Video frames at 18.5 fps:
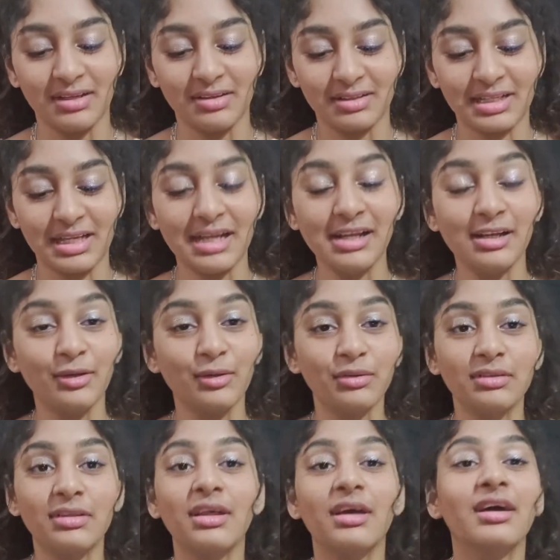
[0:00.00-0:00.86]
Okay, I'll
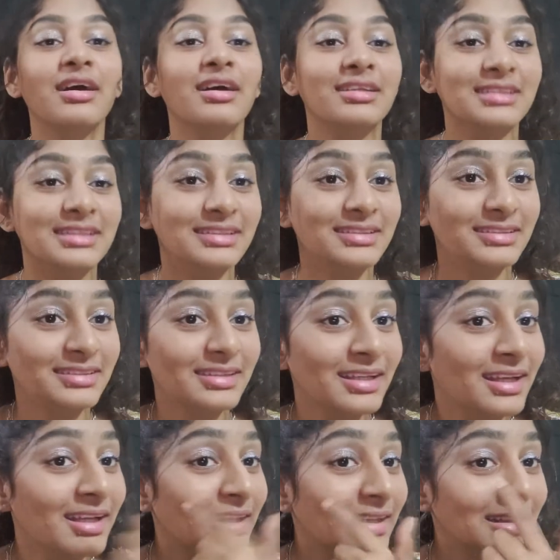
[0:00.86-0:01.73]
do
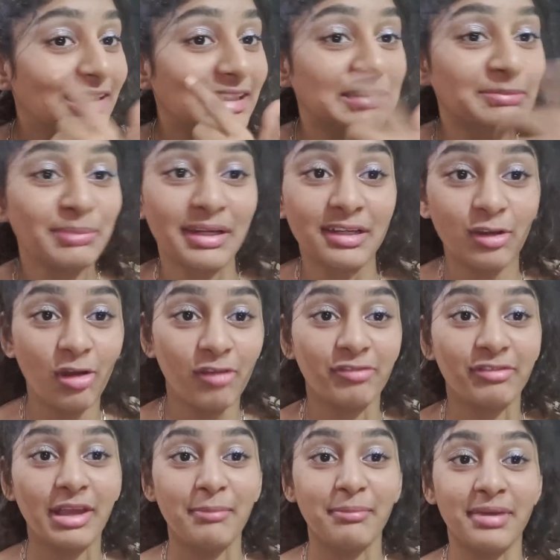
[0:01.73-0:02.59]
this part
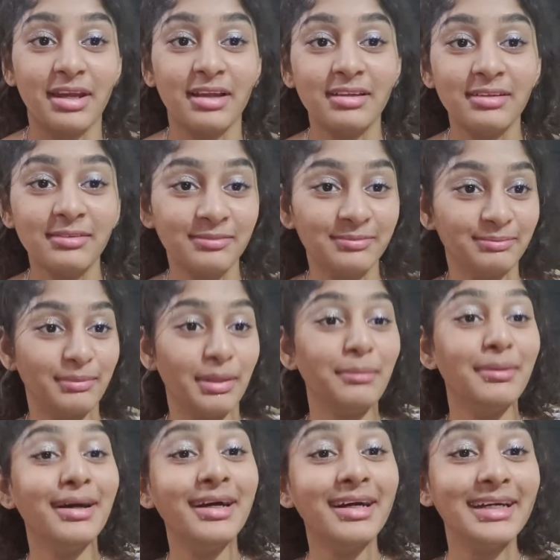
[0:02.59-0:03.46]
off camera.
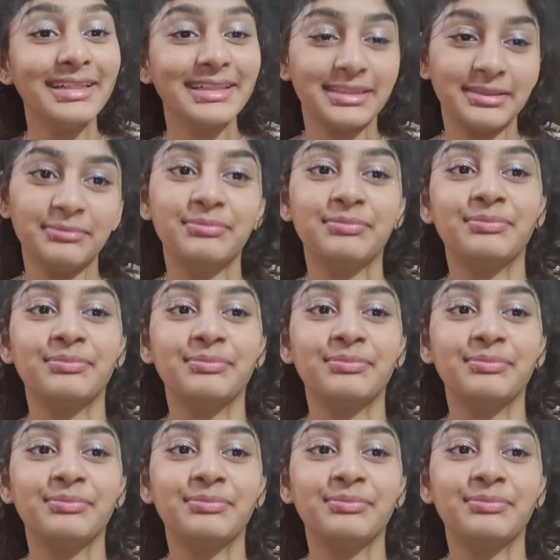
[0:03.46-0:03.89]
Bye bye.